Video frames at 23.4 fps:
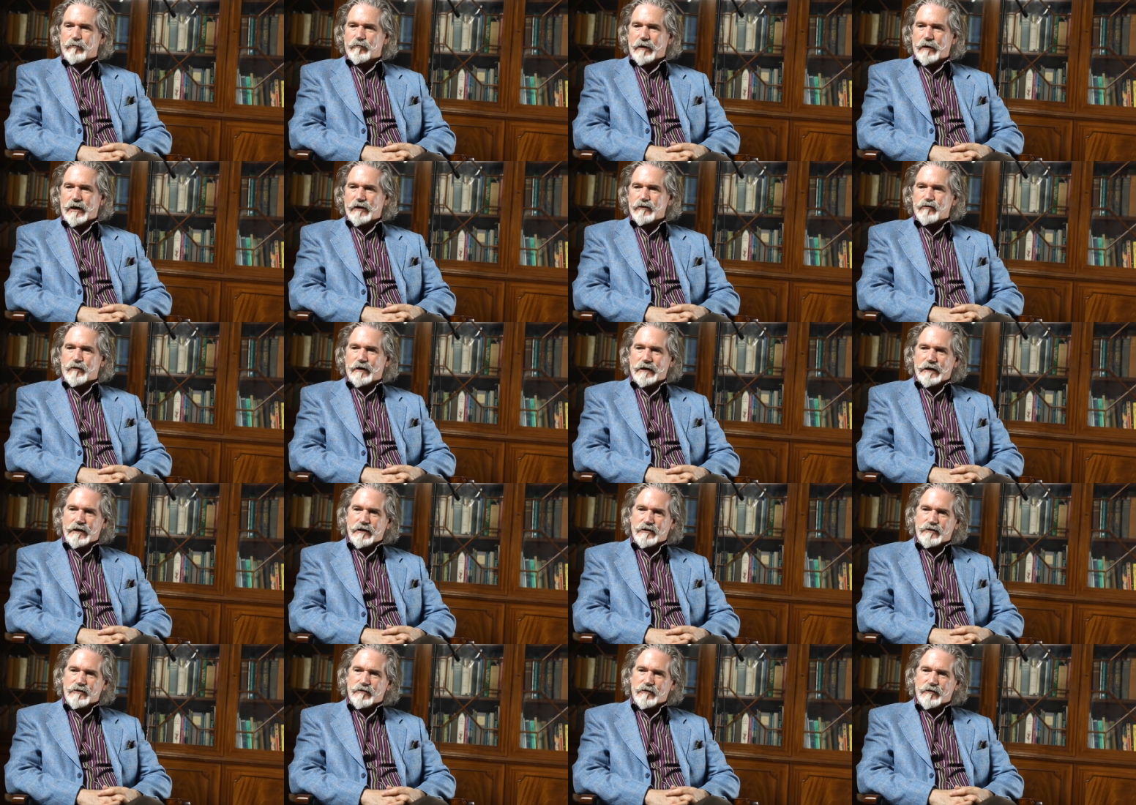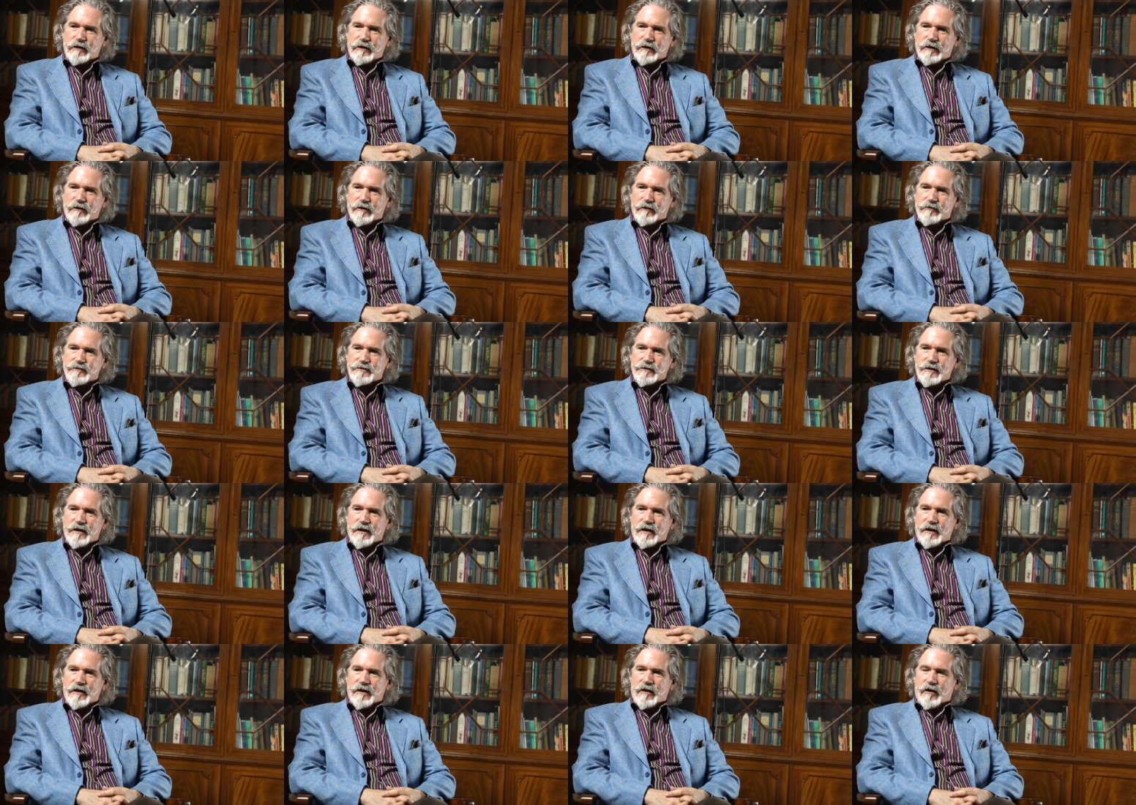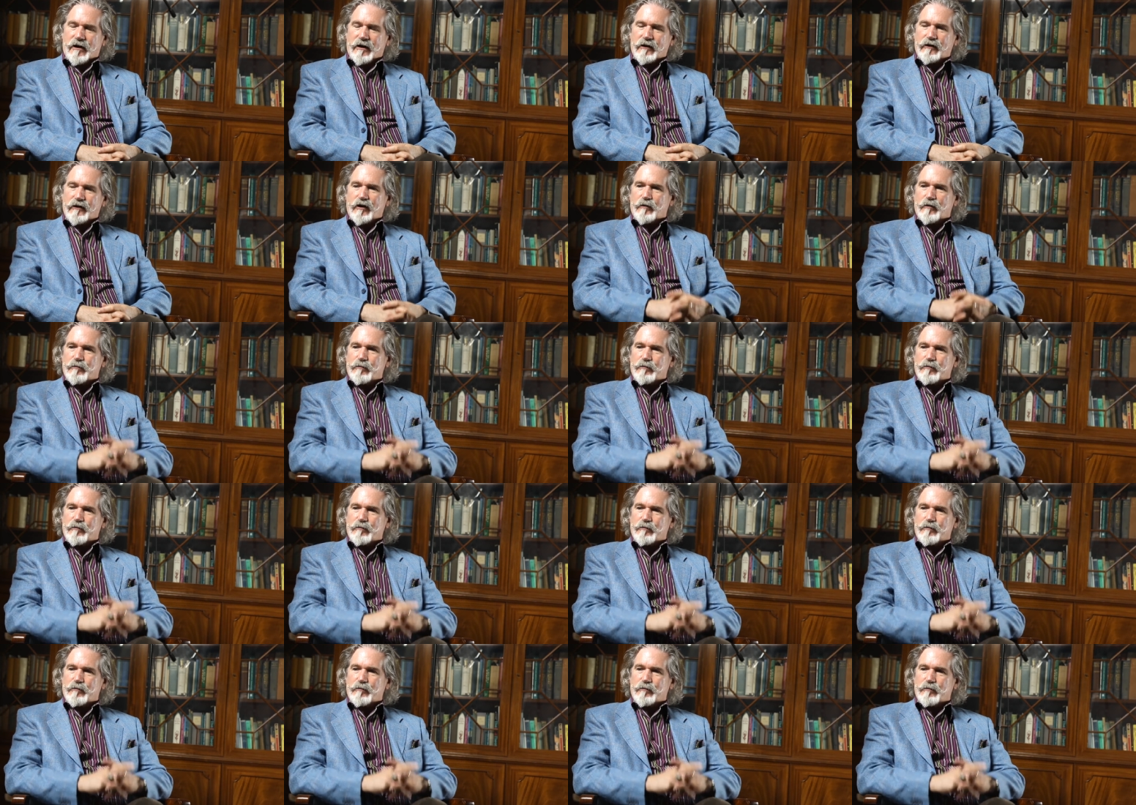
about 22 years. Are there